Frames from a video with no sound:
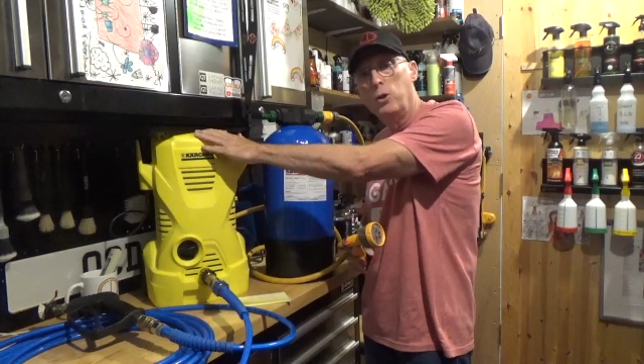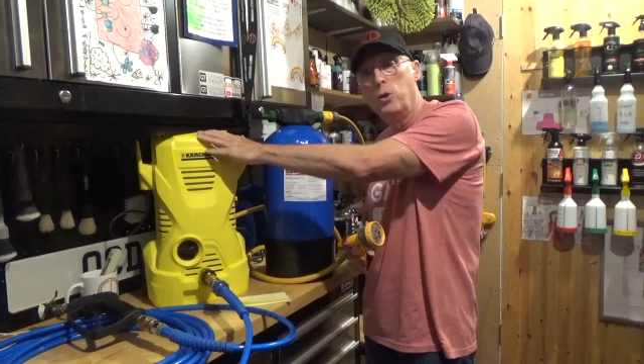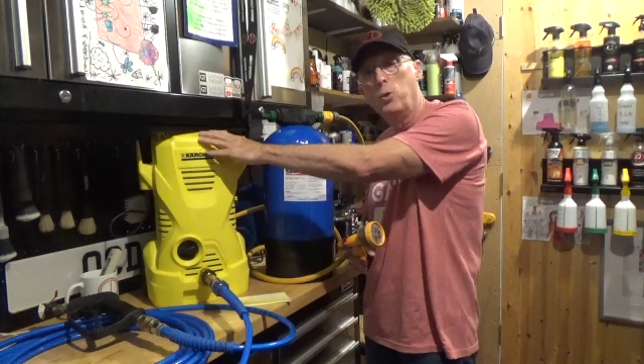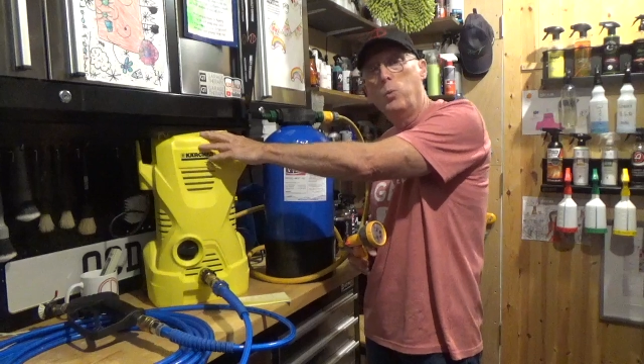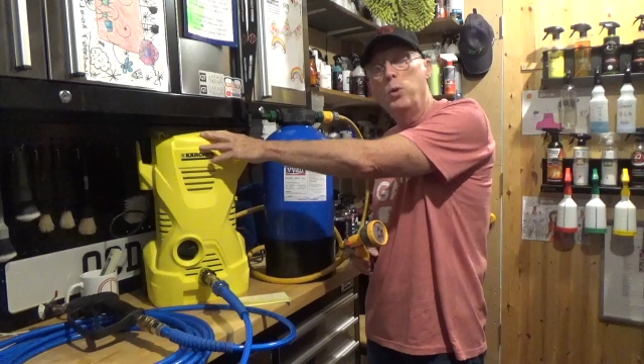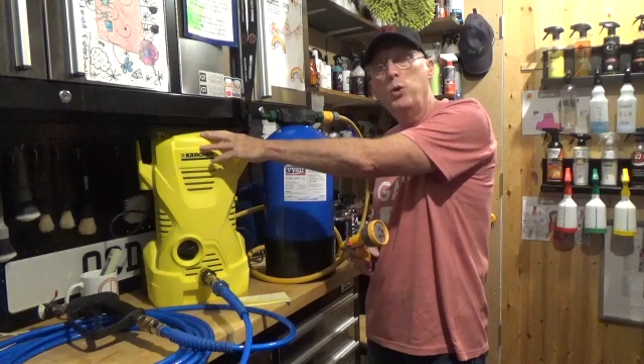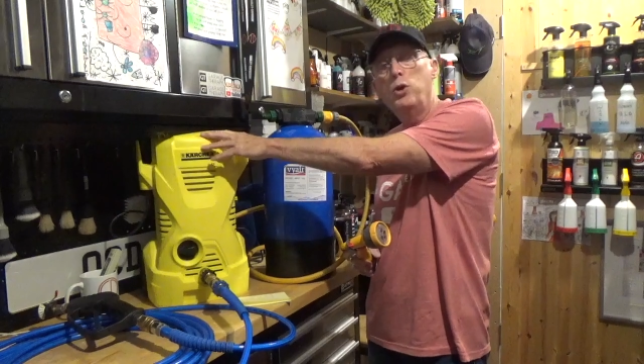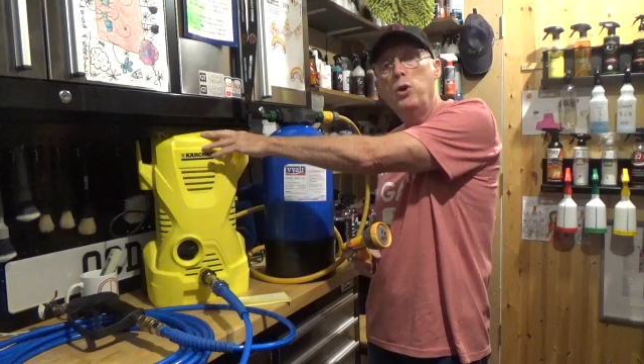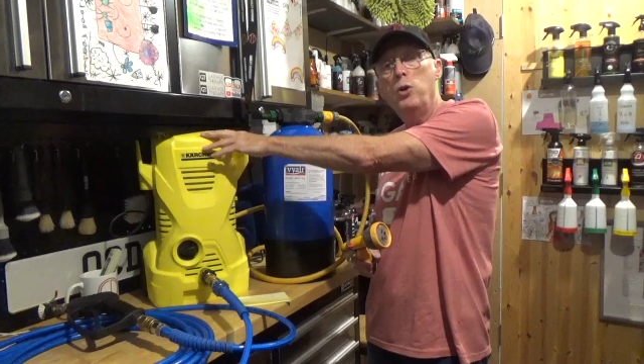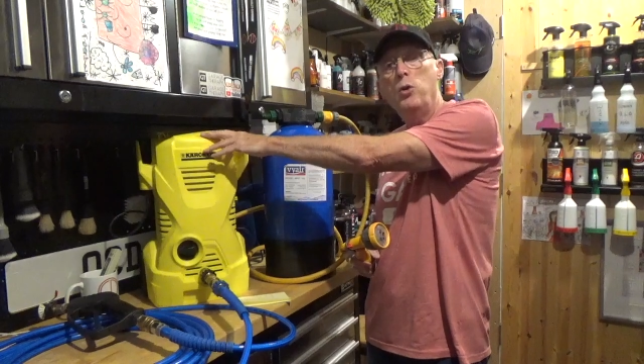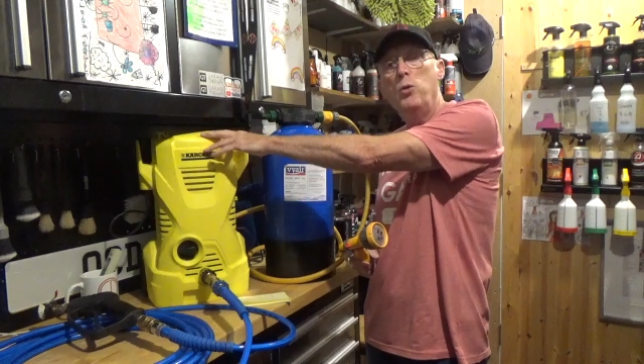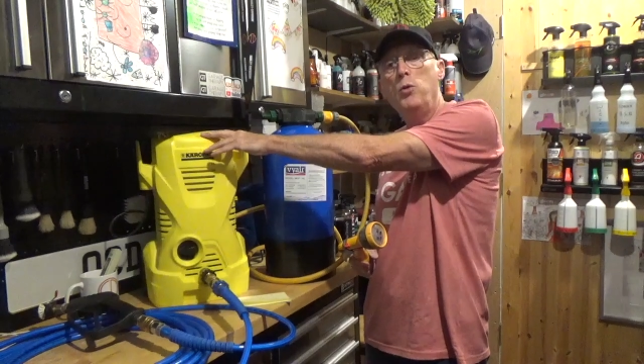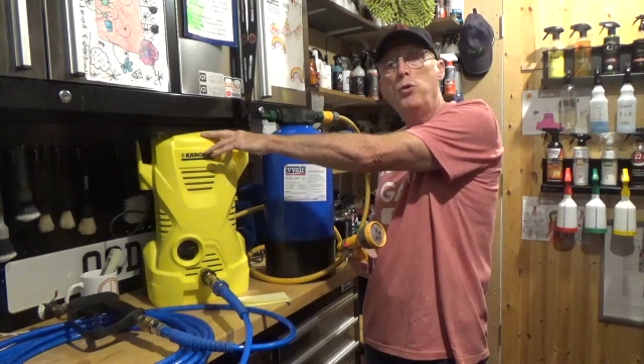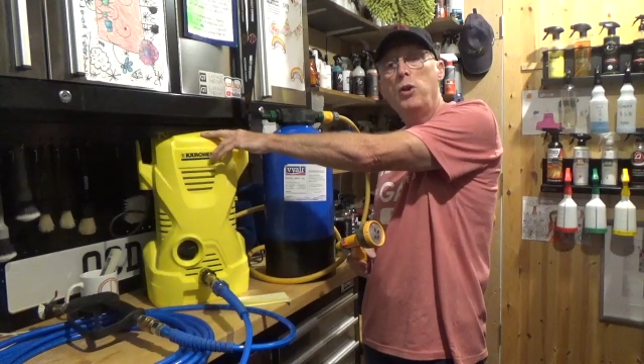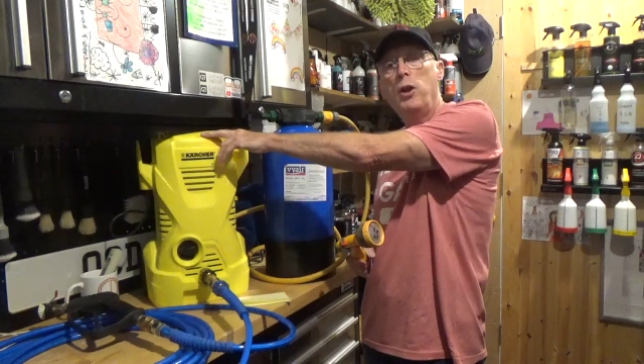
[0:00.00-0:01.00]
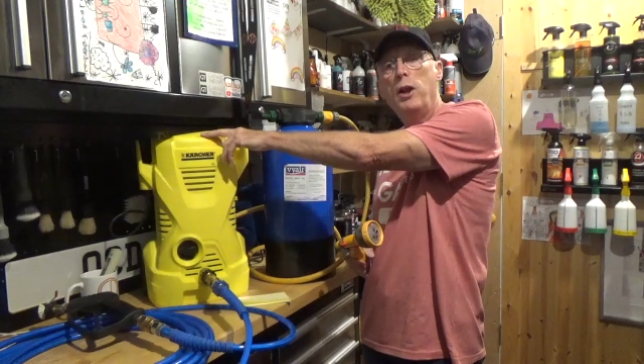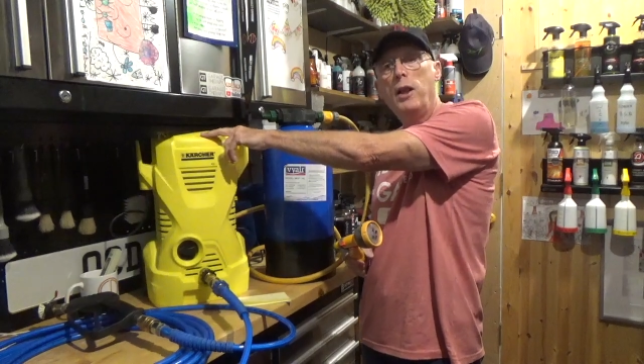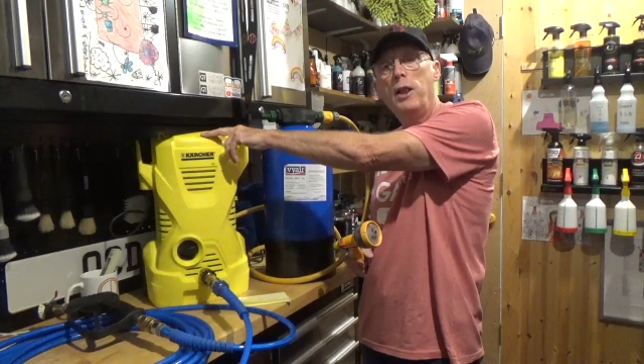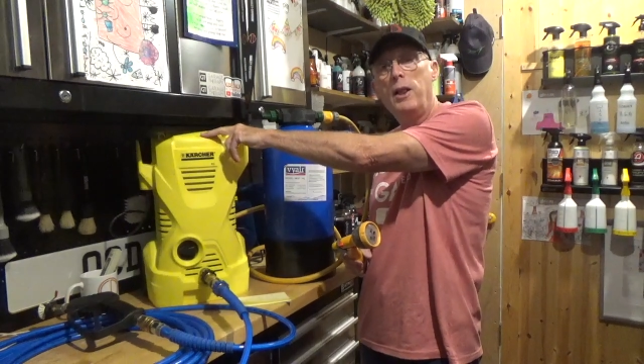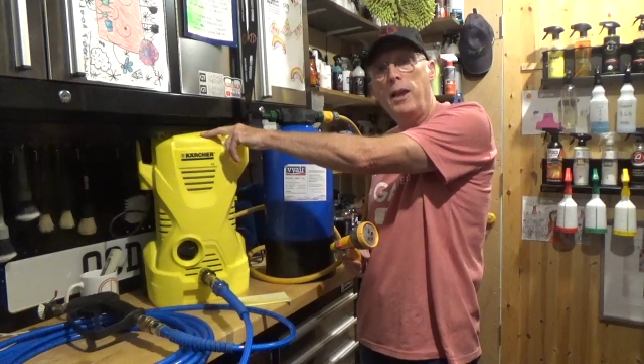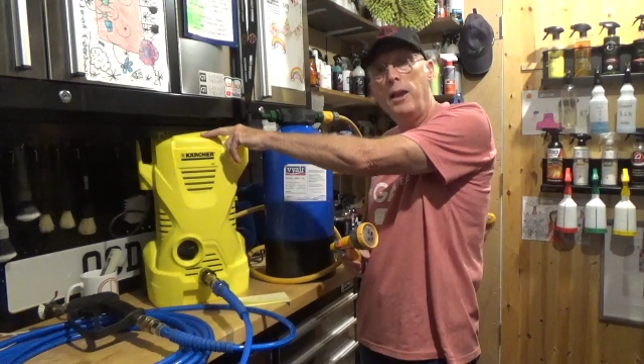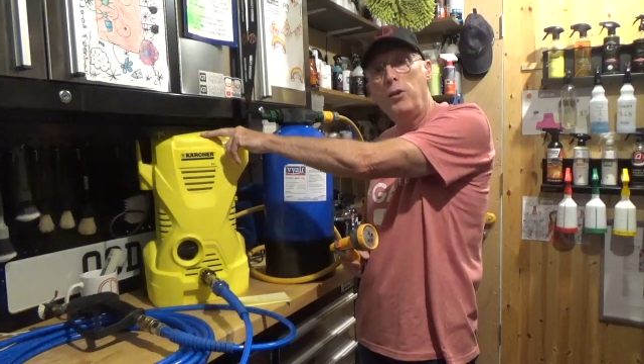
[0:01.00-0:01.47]
you will use
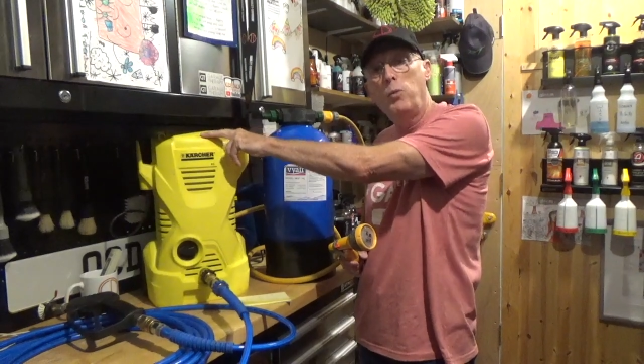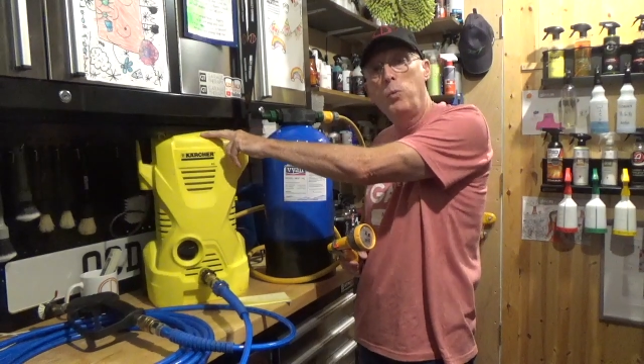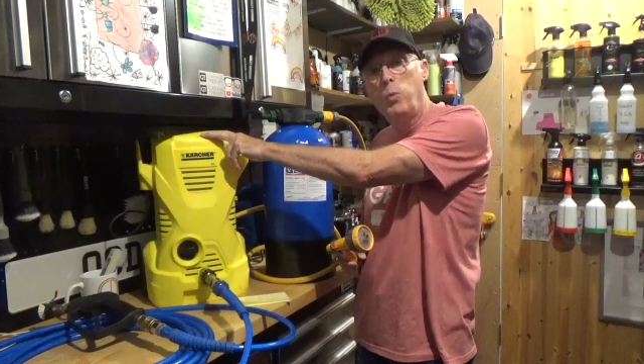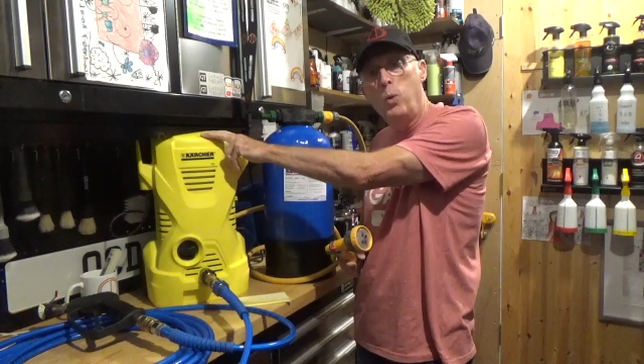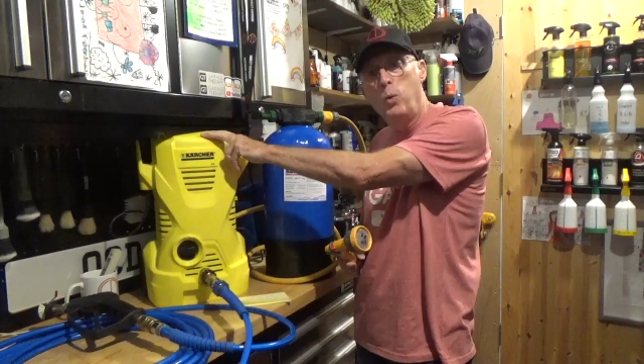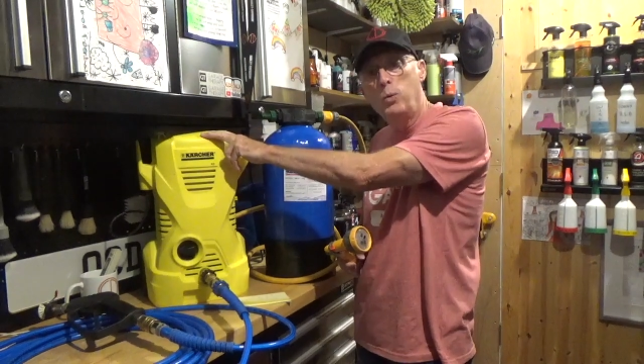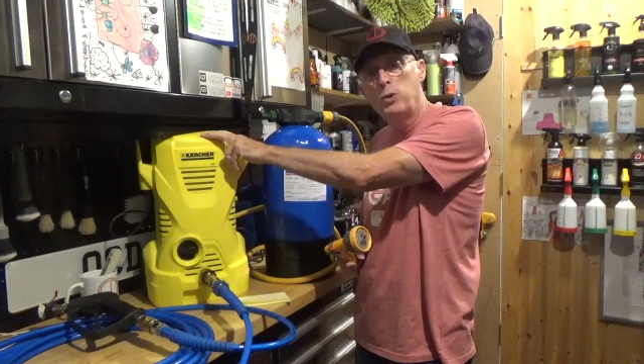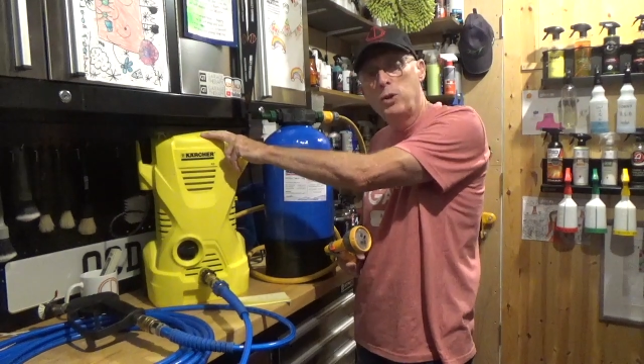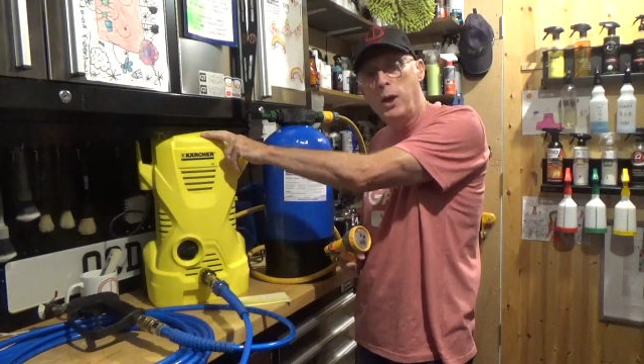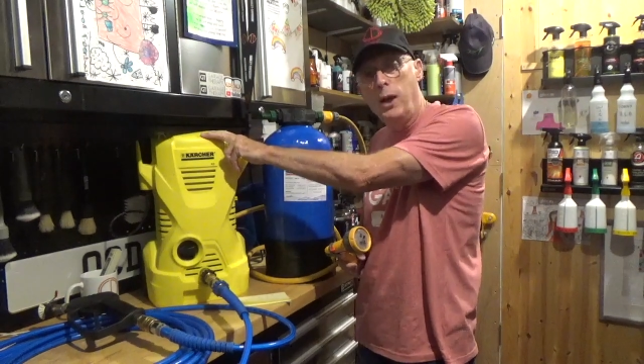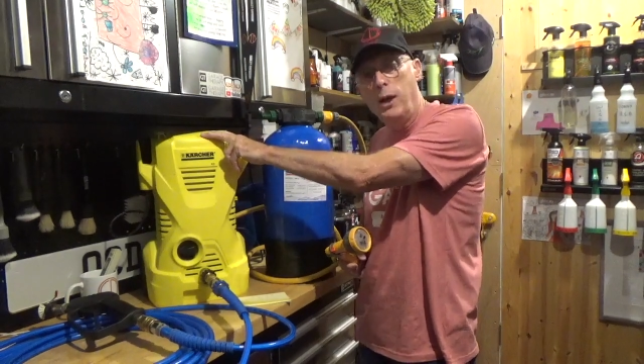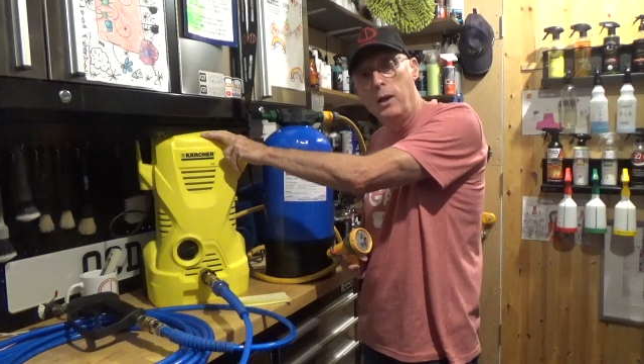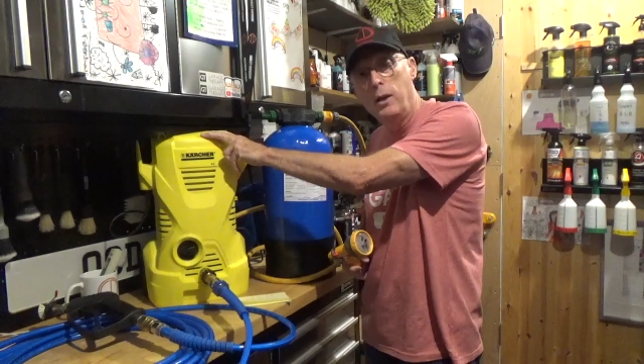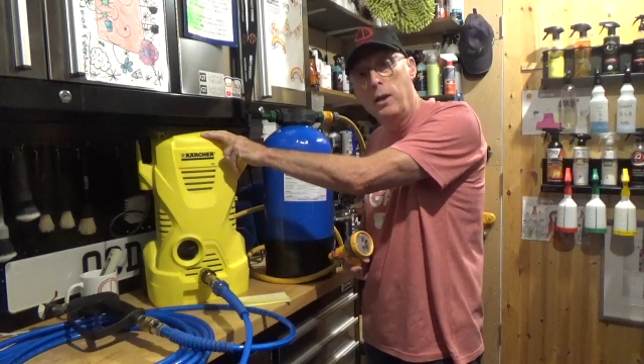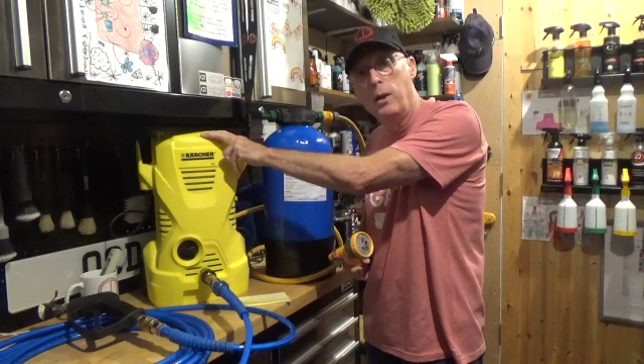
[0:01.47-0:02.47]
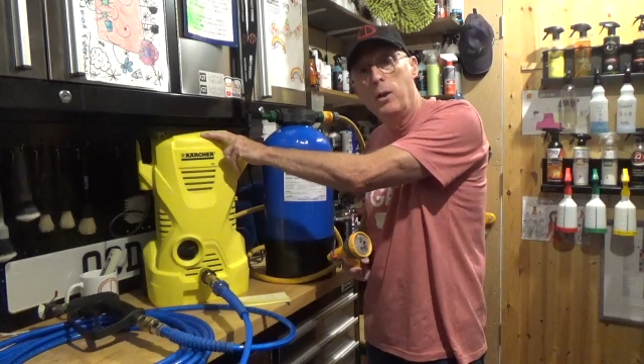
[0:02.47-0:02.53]
less water